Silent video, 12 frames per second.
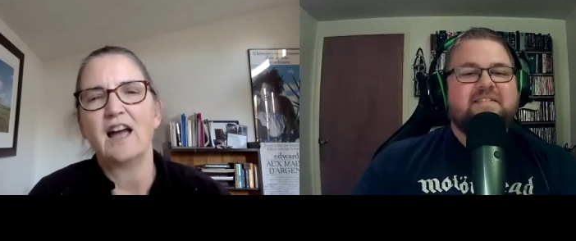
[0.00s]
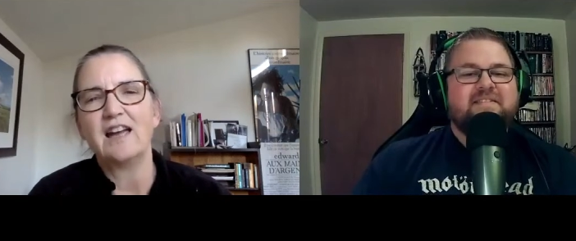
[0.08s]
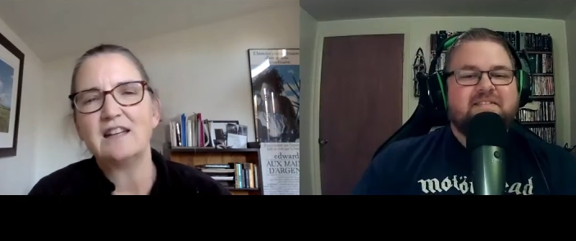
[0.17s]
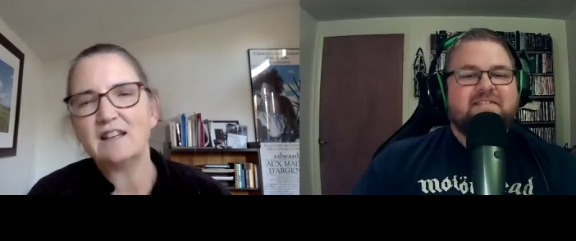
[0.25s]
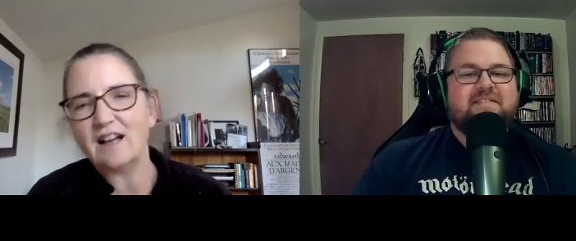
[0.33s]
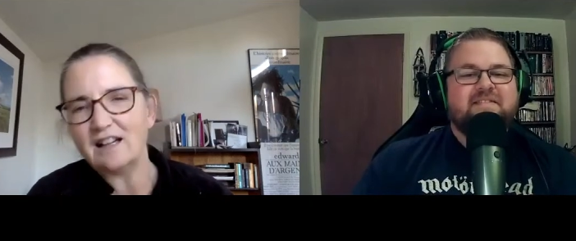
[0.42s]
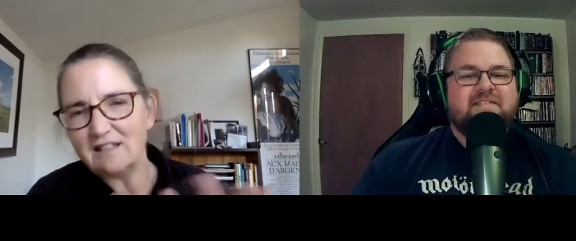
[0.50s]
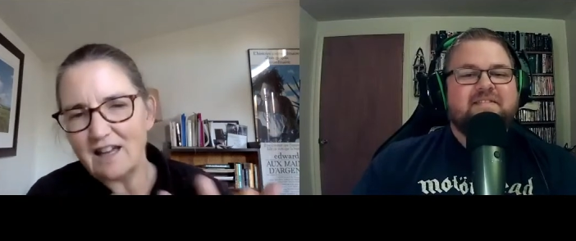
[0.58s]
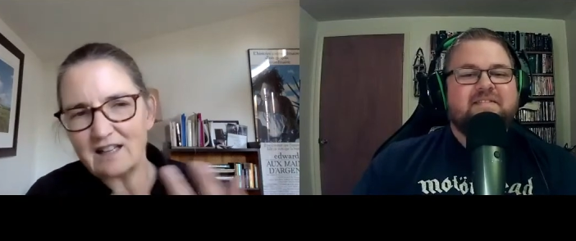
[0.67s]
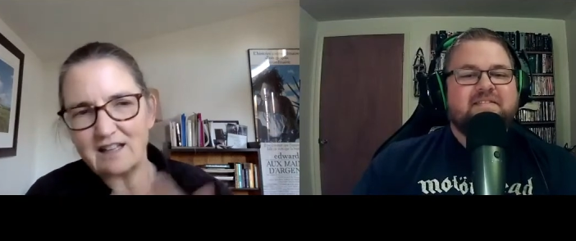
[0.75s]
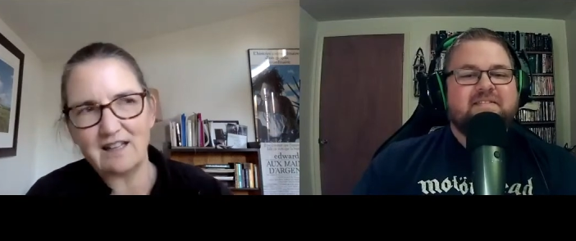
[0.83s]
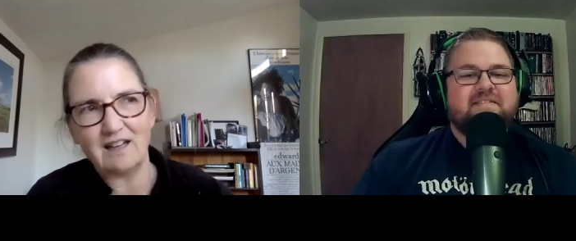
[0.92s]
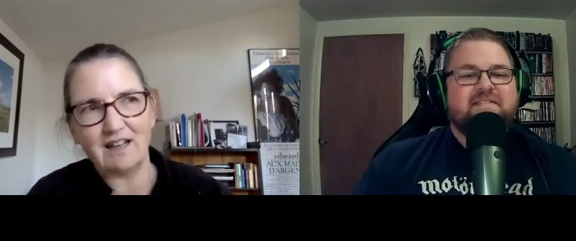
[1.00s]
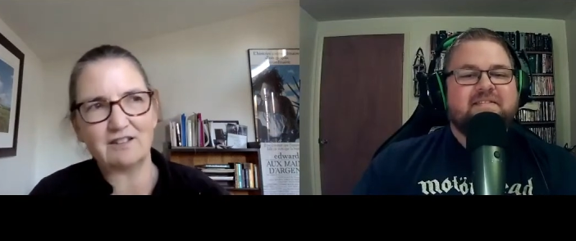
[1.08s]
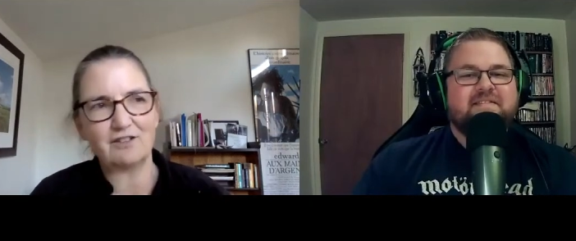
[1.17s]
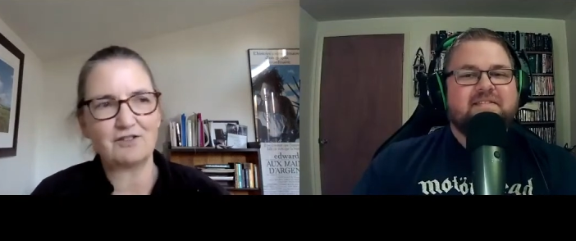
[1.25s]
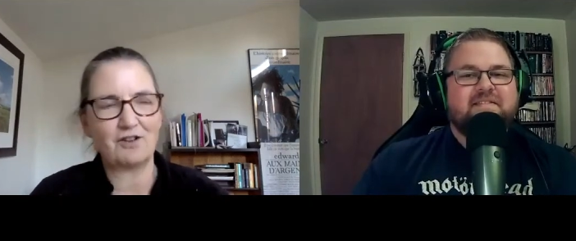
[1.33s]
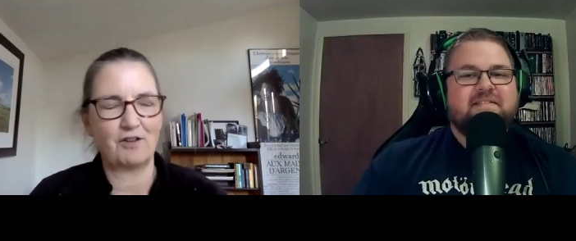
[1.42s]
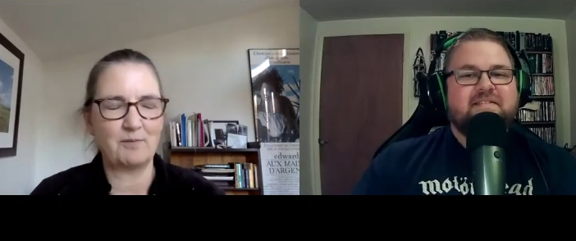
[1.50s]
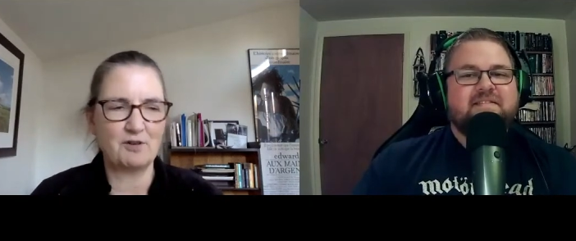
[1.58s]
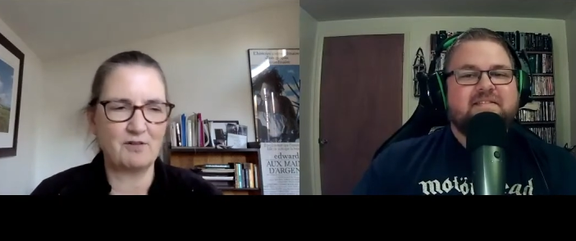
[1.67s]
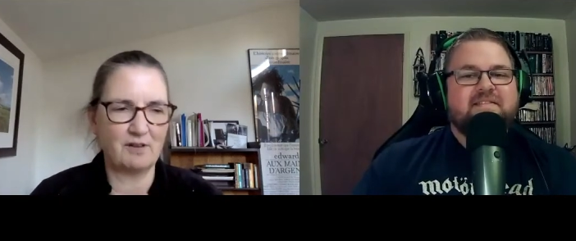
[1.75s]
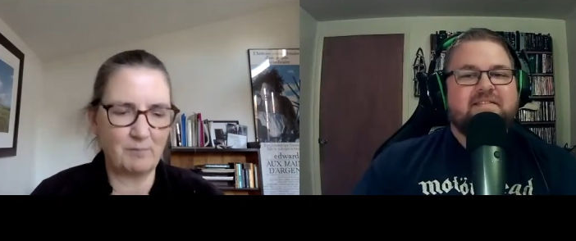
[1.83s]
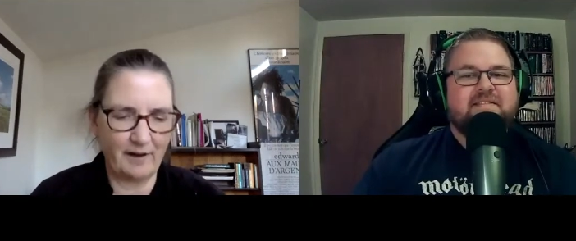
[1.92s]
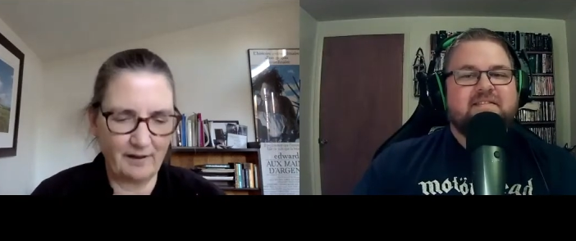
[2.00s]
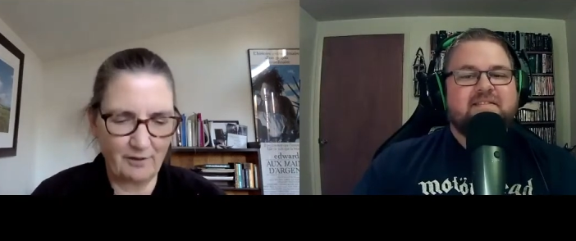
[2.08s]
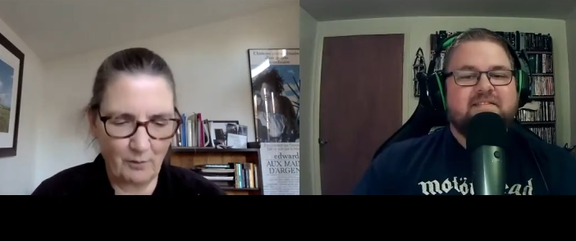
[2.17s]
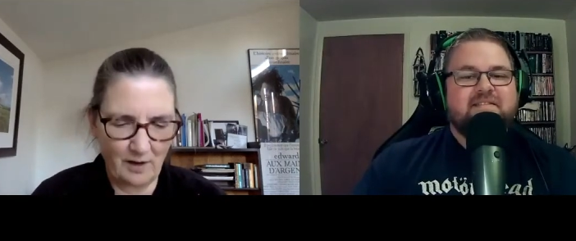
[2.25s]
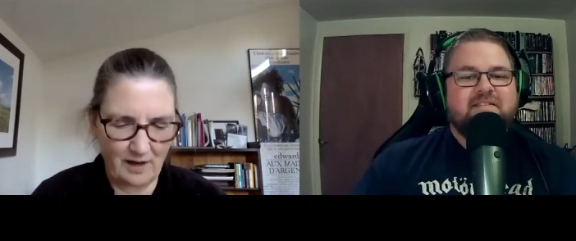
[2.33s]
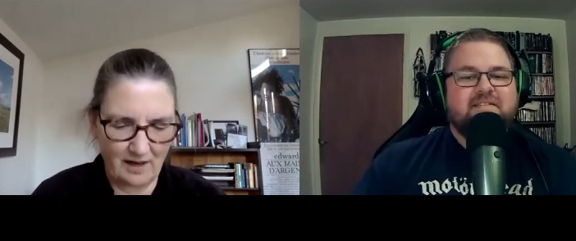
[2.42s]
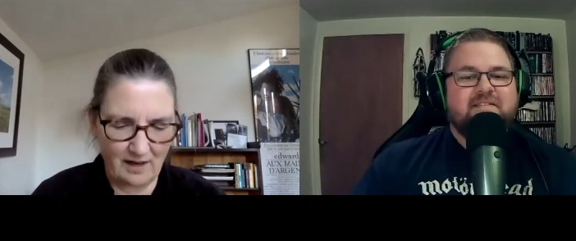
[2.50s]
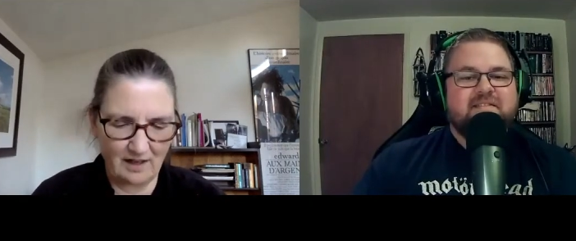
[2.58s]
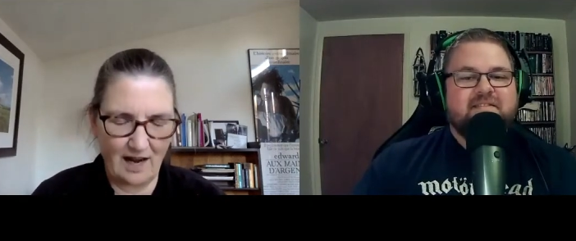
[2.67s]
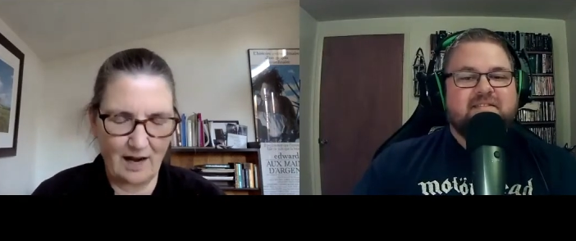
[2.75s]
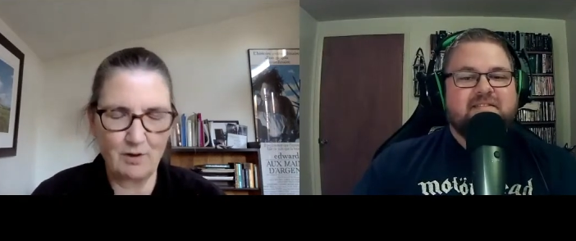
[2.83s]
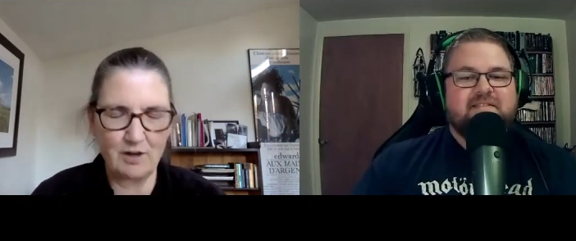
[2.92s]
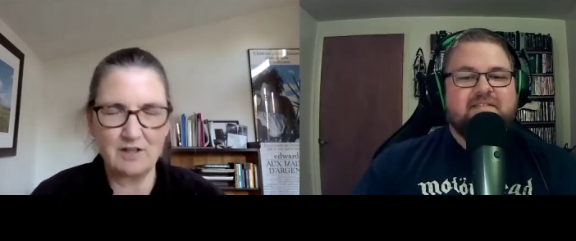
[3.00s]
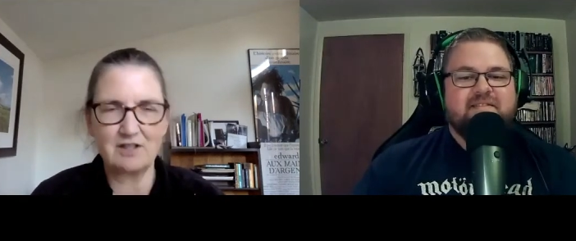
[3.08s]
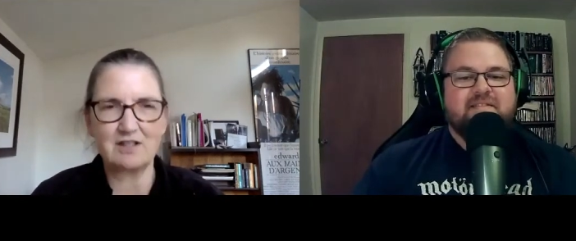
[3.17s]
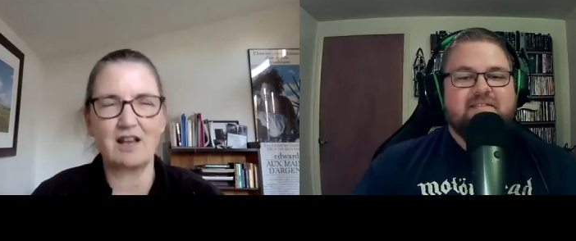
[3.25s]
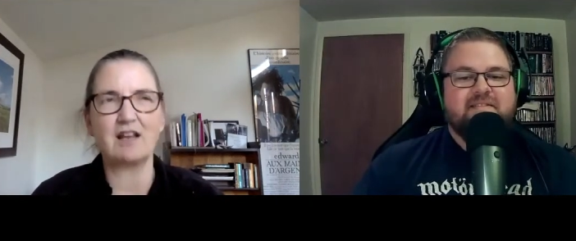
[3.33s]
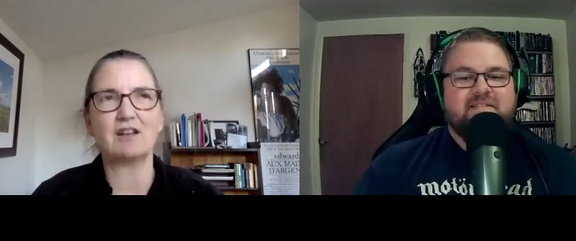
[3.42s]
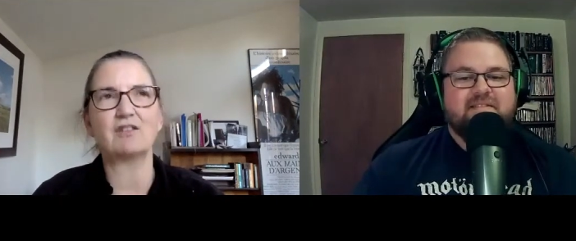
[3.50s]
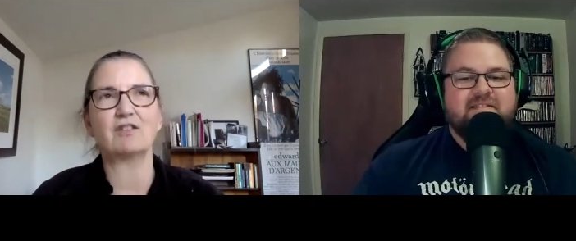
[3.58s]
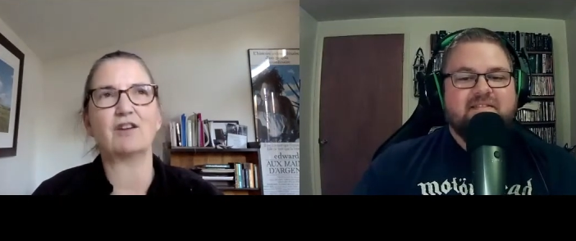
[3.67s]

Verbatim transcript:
Speaker 1: and a lot of the actors on the movie, by the way, I would say, you